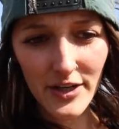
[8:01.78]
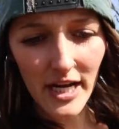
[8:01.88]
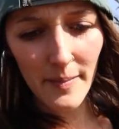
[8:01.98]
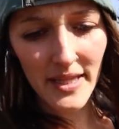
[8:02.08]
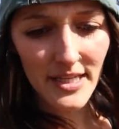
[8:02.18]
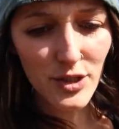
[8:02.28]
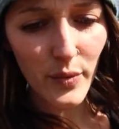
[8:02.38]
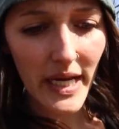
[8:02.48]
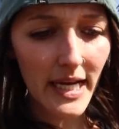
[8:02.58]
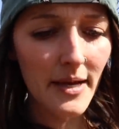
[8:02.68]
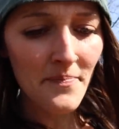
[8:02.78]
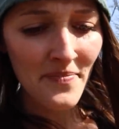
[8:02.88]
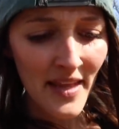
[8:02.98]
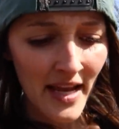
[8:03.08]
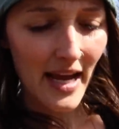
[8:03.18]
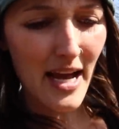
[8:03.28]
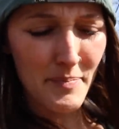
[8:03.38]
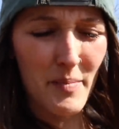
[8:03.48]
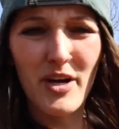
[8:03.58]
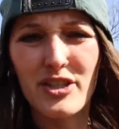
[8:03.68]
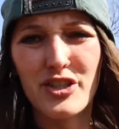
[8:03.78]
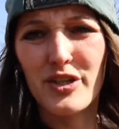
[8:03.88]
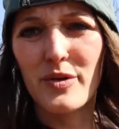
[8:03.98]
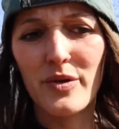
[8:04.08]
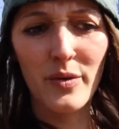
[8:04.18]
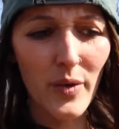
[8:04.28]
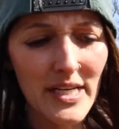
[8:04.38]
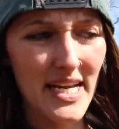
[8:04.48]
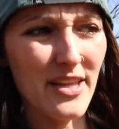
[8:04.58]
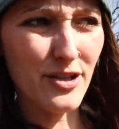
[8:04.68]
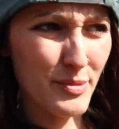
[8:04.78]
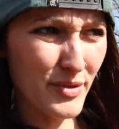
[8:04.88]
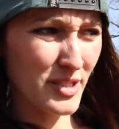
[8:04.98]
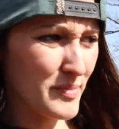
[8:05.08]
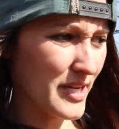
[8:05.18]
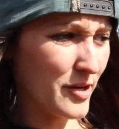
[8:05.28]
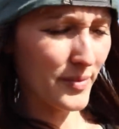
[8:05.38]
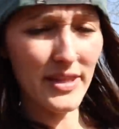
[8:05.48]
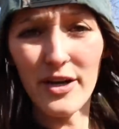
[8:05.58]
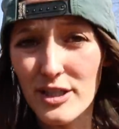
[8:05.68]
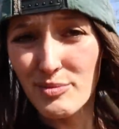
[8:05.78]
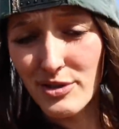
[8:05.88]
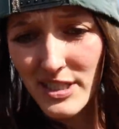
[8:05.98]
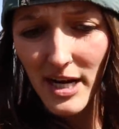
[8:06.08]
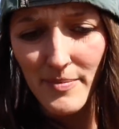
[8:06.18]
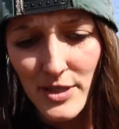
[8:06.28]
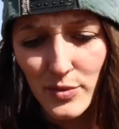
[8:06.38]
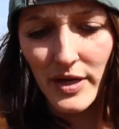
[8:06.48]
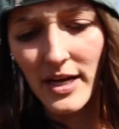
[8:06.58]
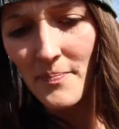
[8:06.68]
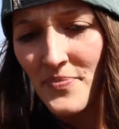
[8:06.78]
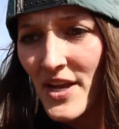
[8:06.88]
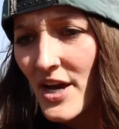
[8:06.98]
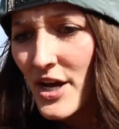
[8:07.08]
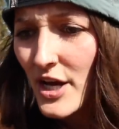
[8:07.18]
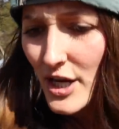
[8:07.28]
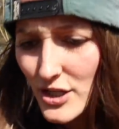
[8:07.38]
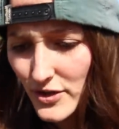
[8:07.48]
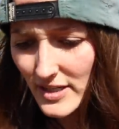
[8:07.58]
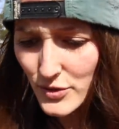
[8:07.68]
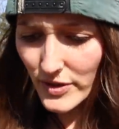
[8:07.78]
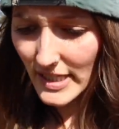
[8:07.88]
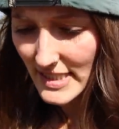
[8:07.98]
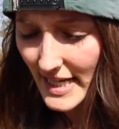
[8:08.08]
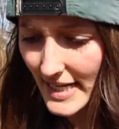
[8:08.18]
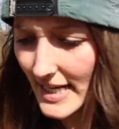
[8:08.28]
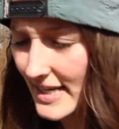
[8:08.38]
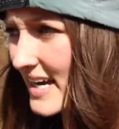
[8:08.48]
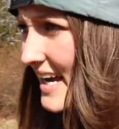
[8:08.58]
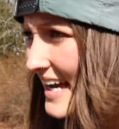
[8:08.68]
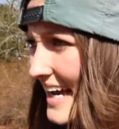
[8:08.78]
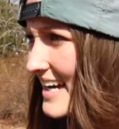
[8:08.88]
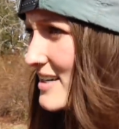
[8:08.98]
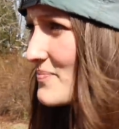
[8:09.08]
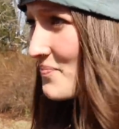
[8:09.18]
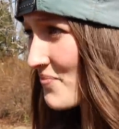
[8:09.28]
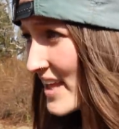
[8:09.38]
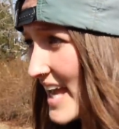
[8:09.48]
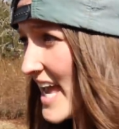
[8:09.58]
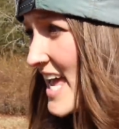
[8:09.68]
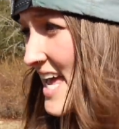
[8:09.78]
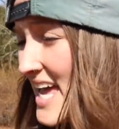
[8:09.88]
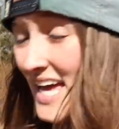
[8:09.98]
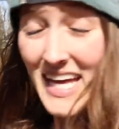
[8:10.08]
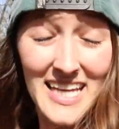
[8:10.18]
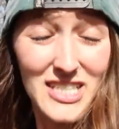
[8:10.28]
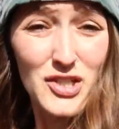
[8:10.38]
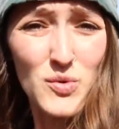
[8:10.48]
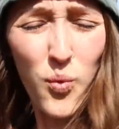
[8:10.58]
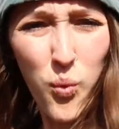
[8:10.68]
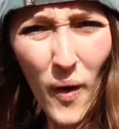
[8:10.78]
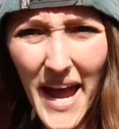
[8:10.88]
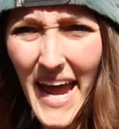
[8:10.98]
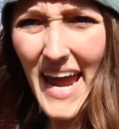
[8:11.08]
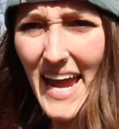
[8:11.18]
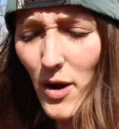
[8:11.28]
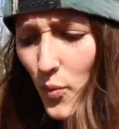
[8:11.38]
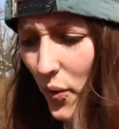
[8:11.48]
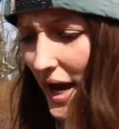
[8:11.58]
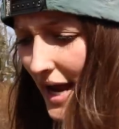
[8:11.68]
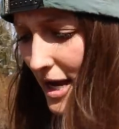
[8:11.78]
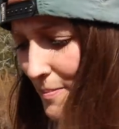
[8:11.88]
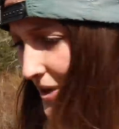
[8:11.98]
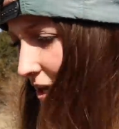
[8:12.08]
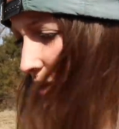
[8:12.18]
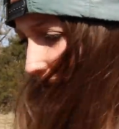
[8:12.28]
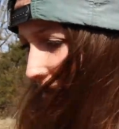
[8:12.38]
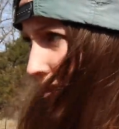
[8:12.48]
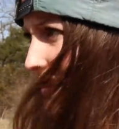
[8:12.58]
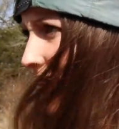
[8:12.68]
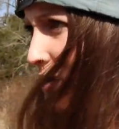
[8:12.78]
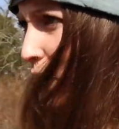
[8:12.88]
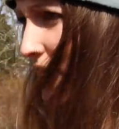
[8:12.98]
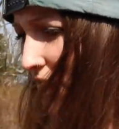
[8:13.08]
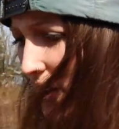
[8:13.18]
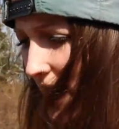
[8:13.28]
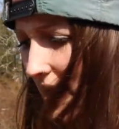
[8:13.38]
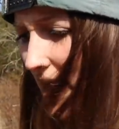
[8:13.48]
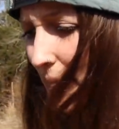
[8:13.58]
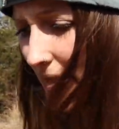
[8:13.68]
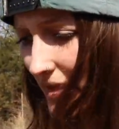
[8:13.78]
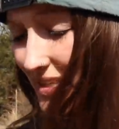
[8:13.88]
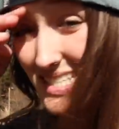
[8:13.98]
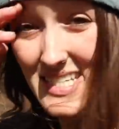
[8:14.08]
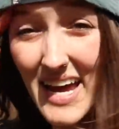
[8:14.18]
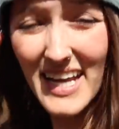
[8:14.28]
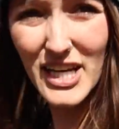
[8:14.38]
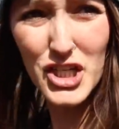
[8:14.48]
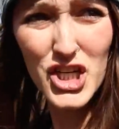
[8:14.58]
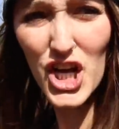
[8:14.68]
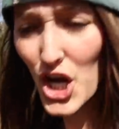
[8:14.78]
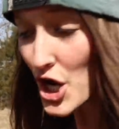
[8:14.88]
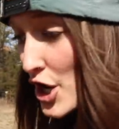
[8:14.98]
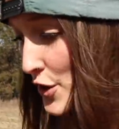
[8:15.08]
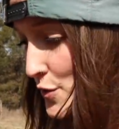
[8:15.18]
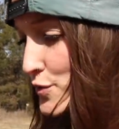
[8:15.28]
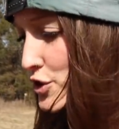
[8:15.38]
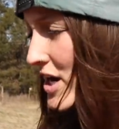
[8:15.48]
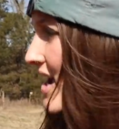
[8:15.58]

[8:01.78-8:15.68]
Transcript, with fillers: are coming this week. Um, I'm not sure what day they're supposed to be here, but they are supposed to come this week. So that's really exciting. Um, this is way, way bigger than we thought. I mean, this netting is huge.